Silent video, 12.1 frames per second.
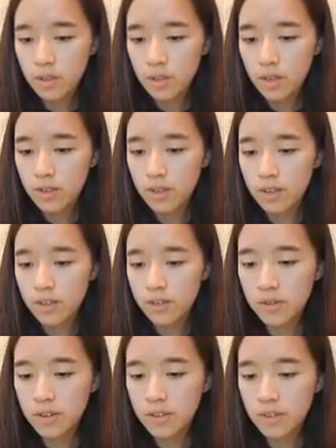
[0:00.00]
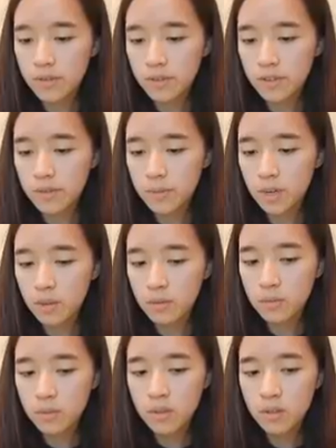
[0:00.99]
And that is our answer for this
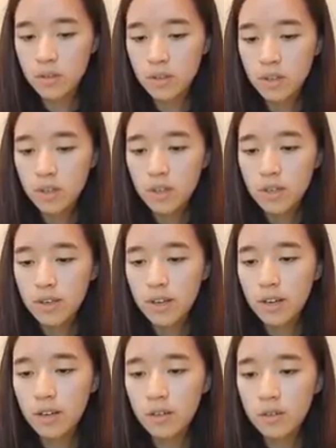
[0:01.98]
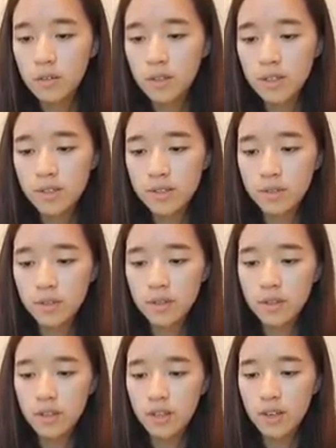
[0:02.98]
problem. Now let's
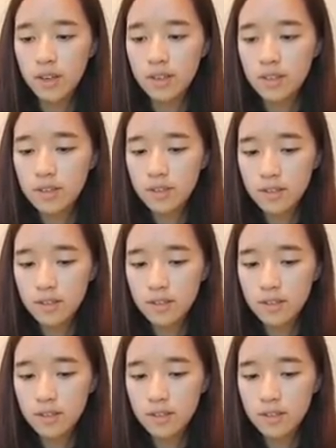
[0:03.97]
look at